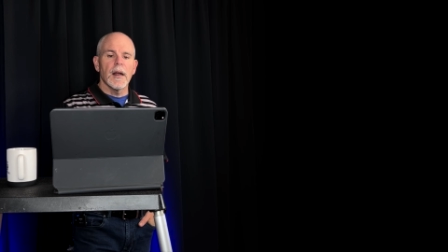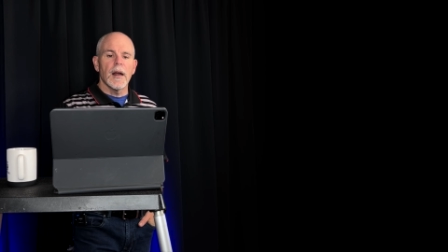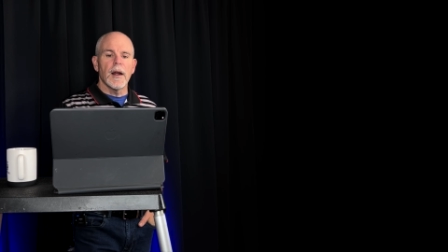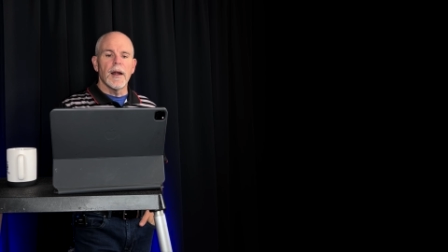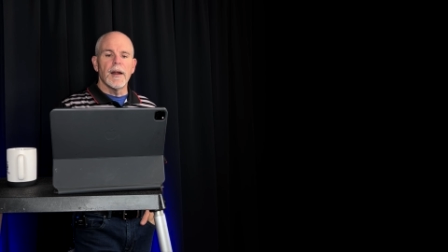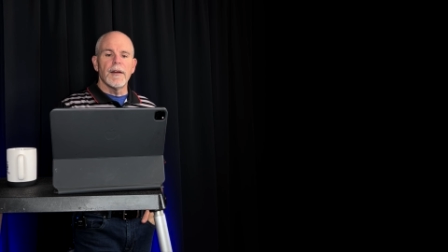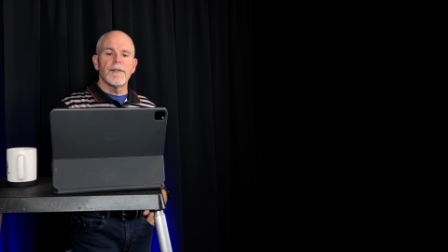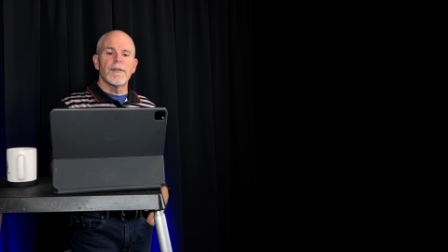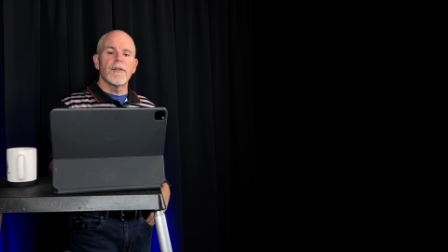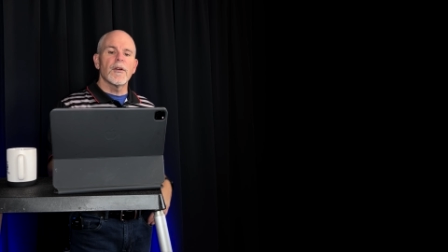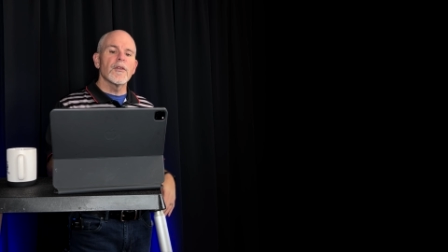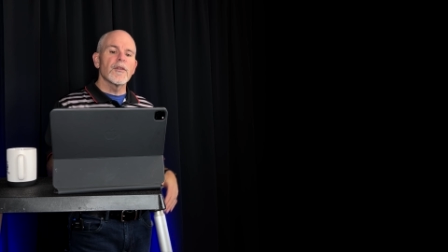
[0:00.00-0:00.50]
All
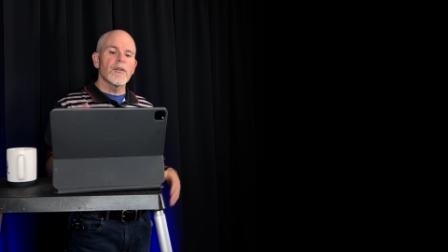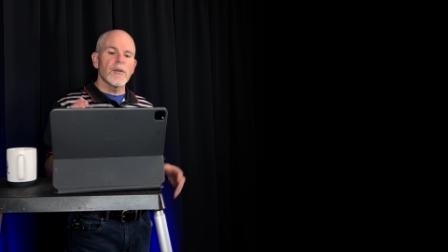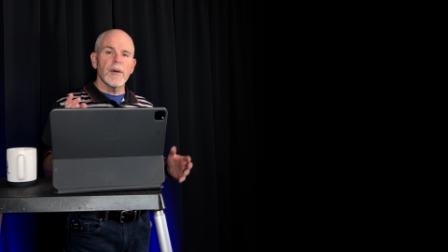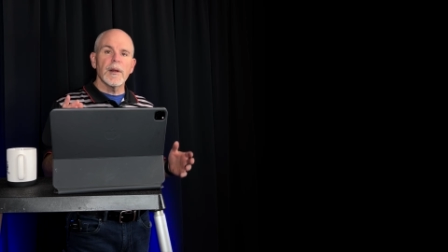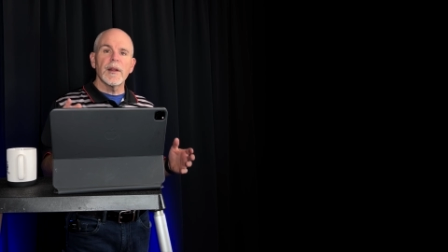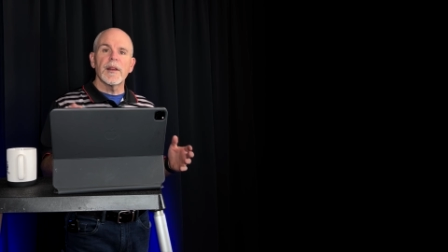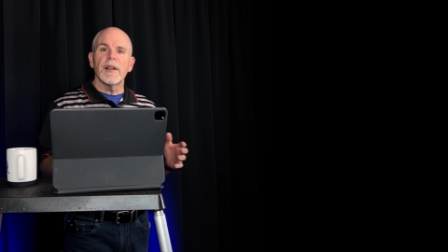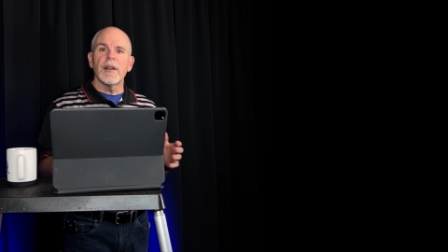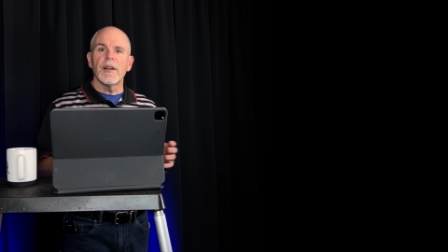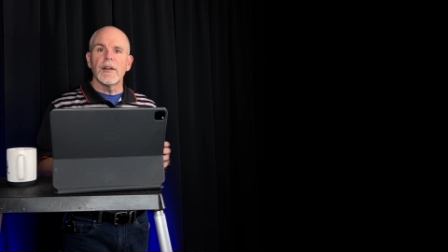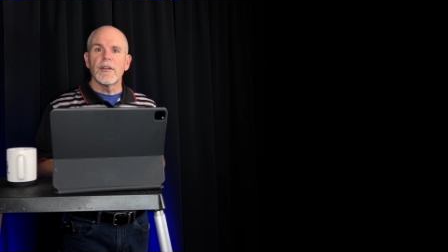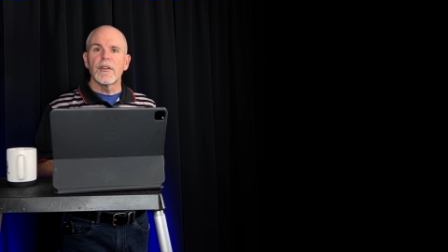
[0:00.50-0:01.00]
right, 1
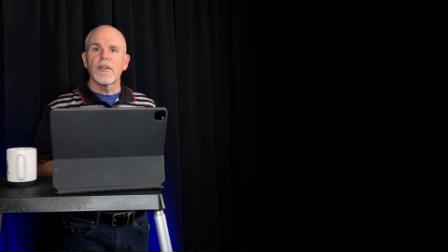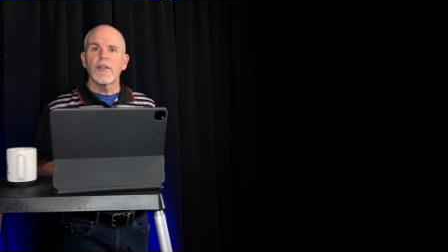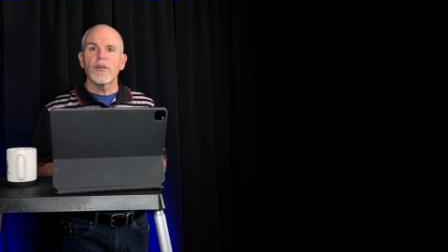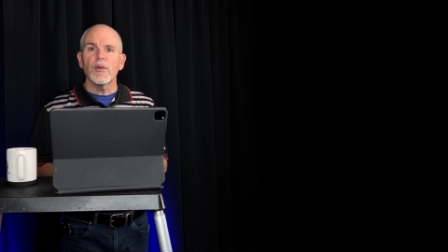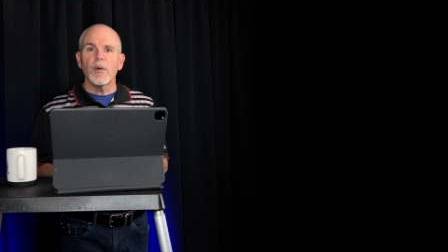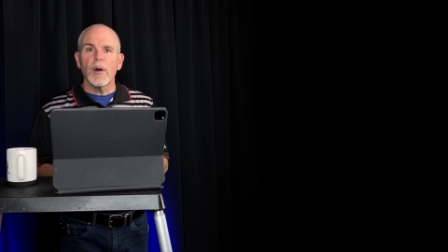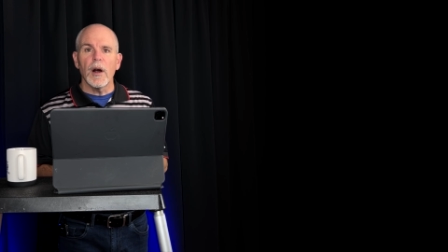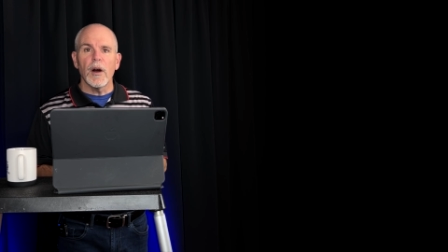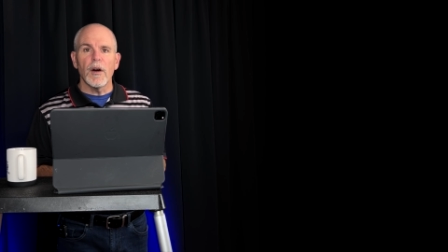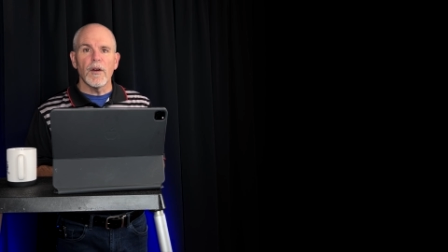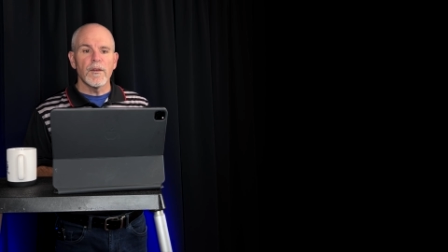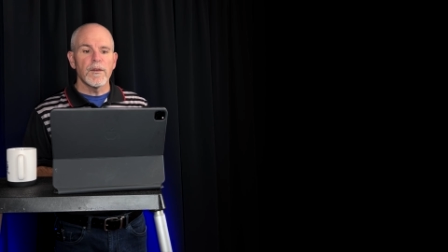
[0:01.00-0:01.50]
Corinthians
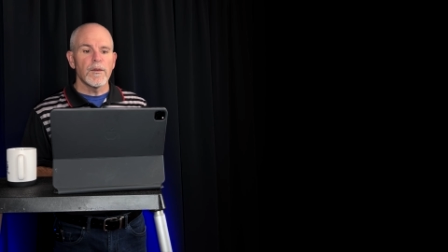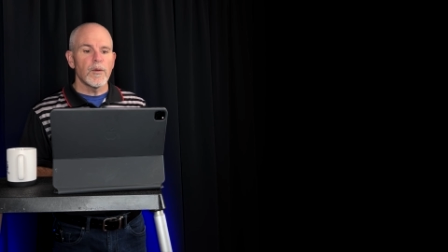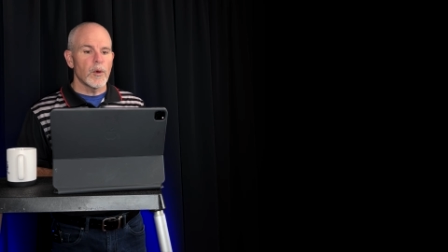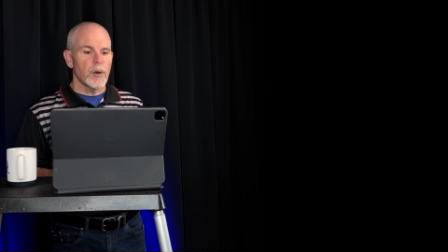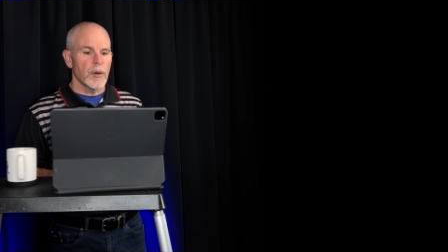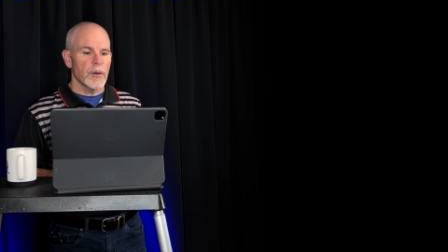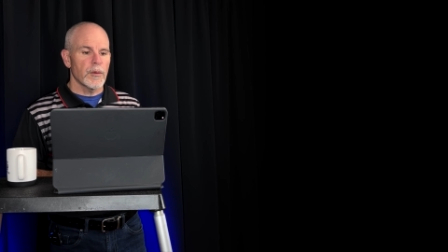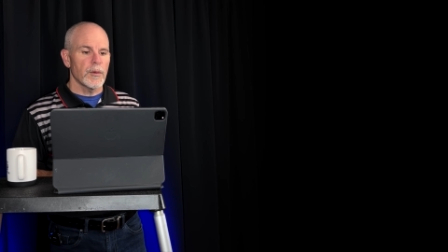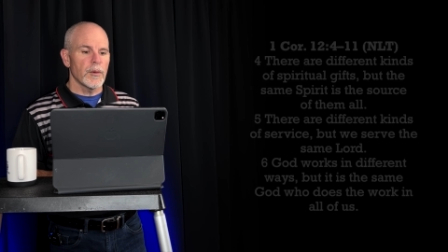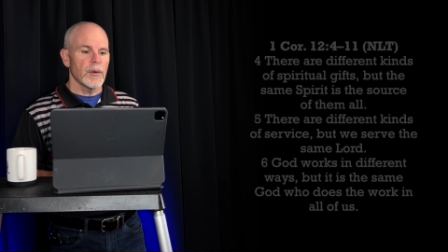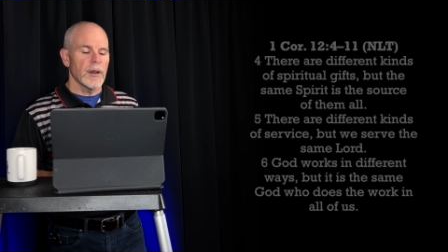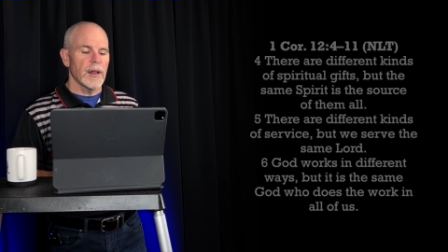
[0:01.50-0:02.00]
12,
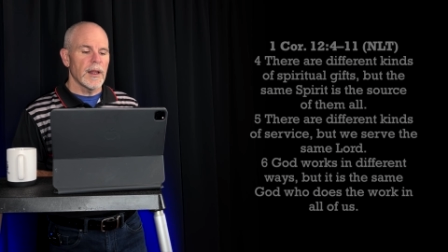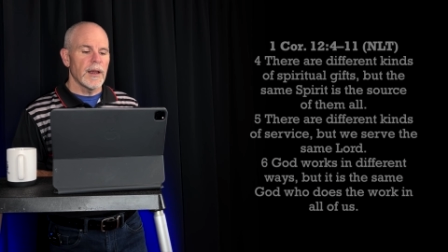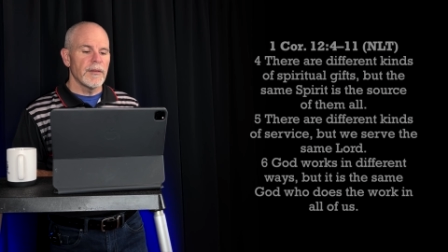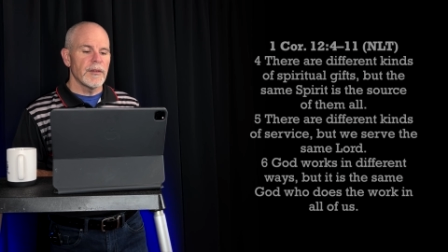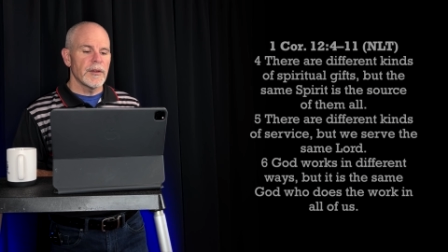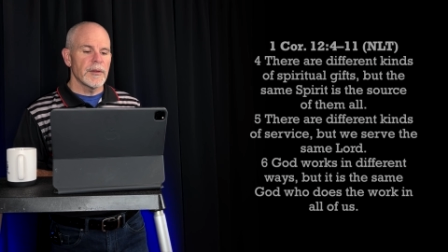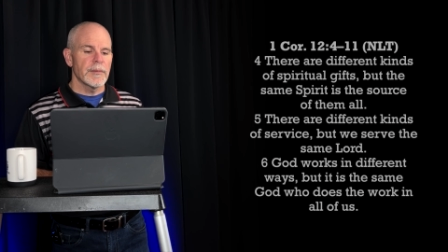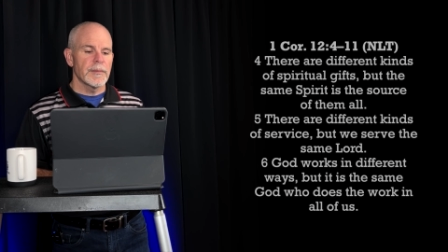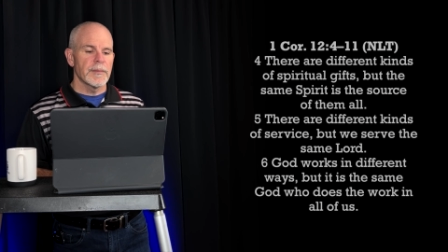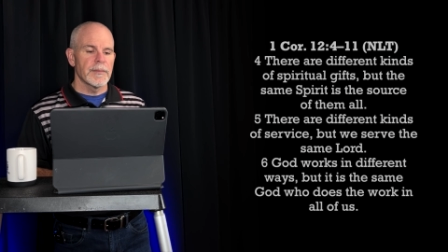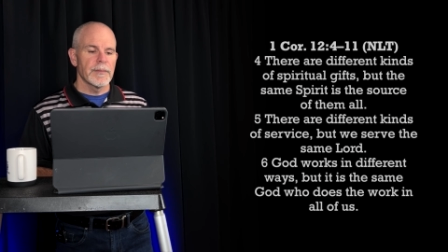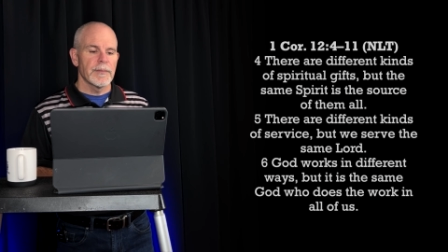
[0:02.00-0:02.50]
4 through
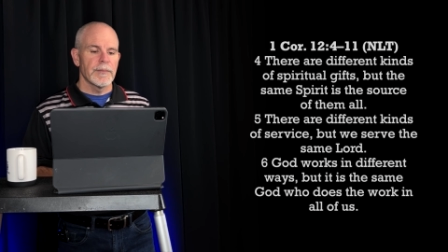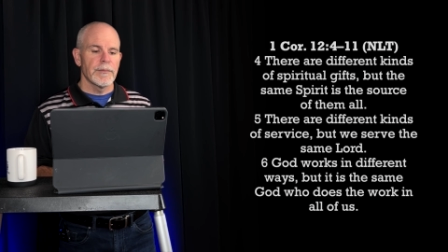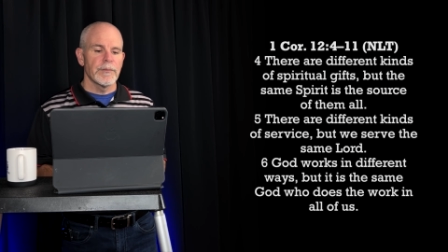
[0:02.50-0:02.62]
11.